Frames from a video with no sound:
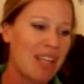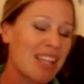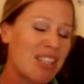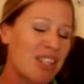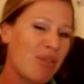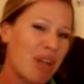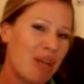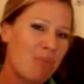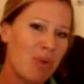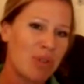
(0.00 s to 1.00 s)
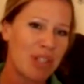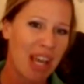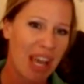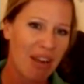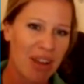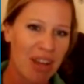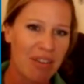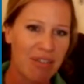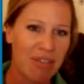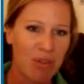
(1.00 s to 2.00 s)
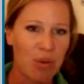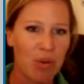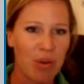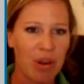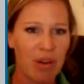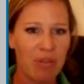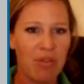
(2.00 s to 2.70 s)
is actually a really important area for